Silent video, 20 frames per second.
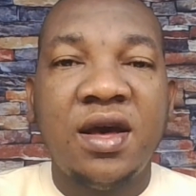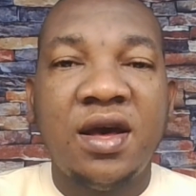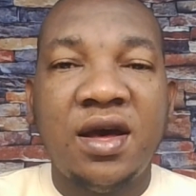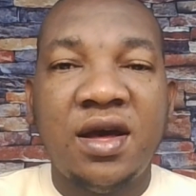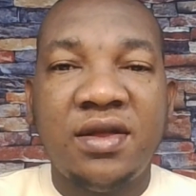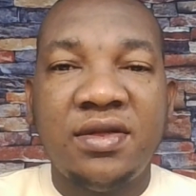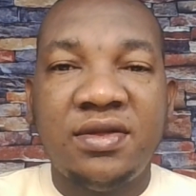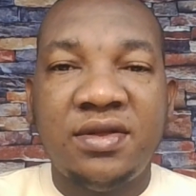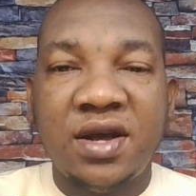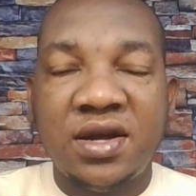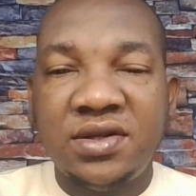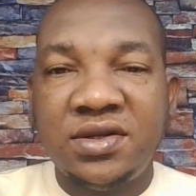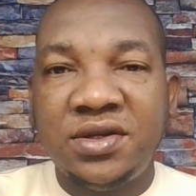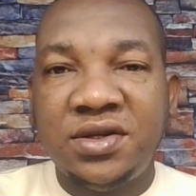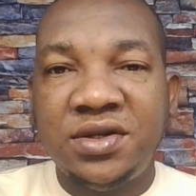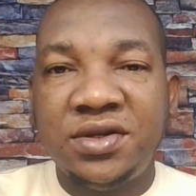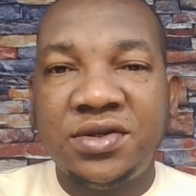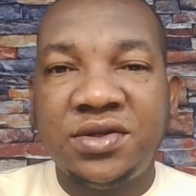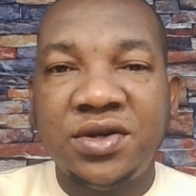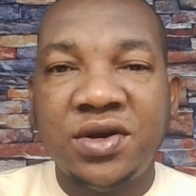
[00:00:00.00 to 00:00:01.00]
and that
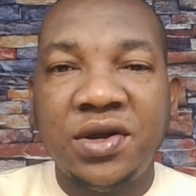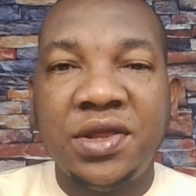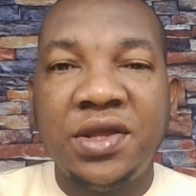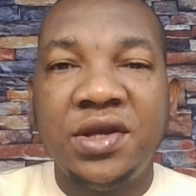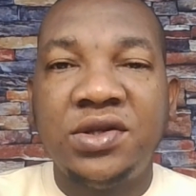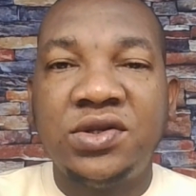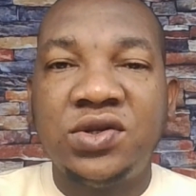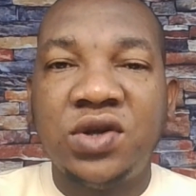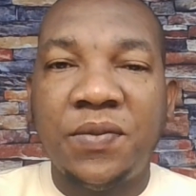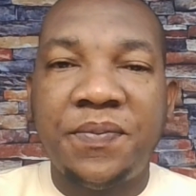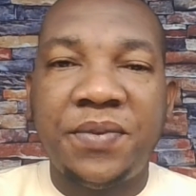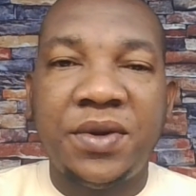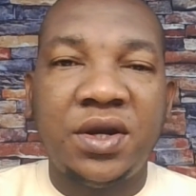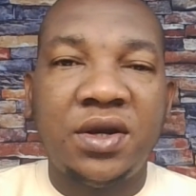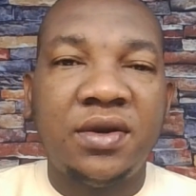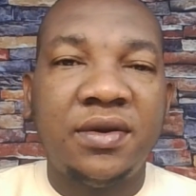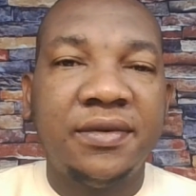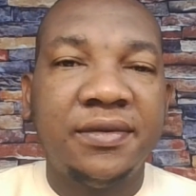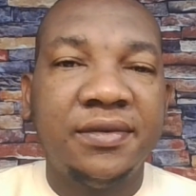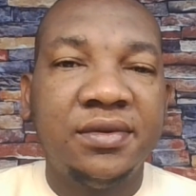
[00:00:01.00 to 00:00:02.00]
is on the
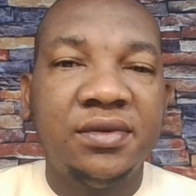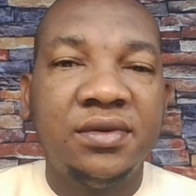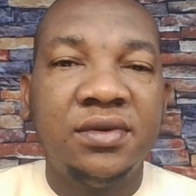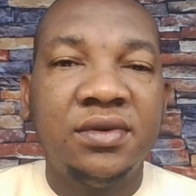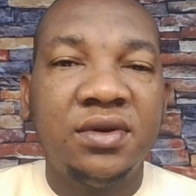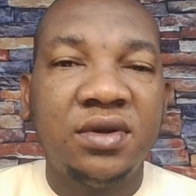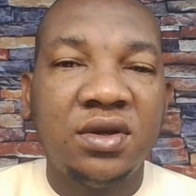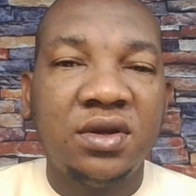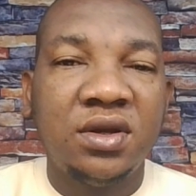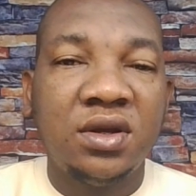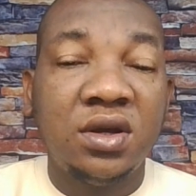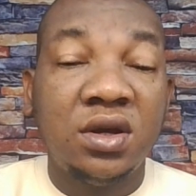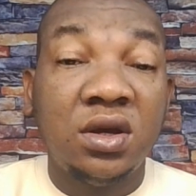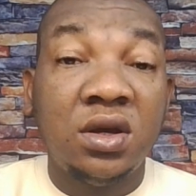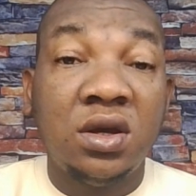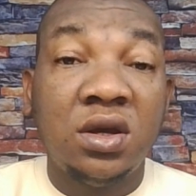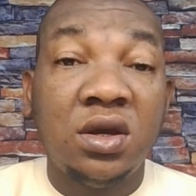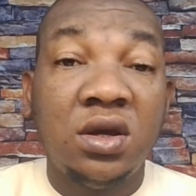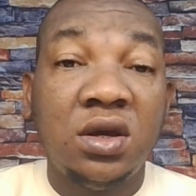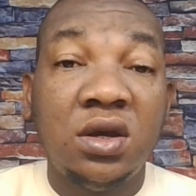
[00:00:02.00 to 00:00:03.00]
topic
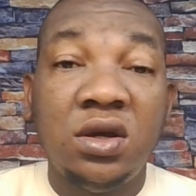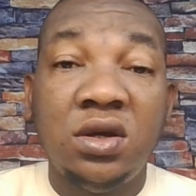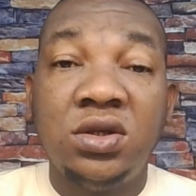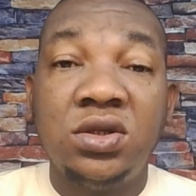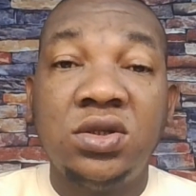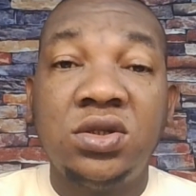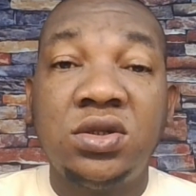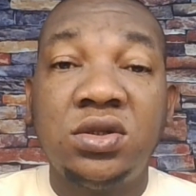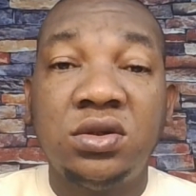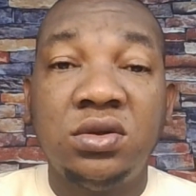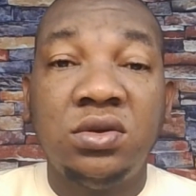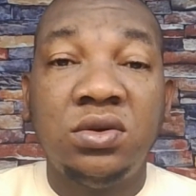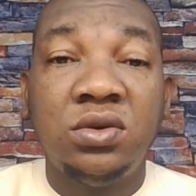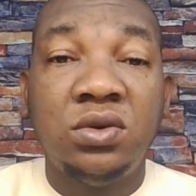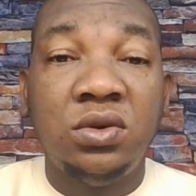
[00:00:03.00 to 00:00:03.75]
is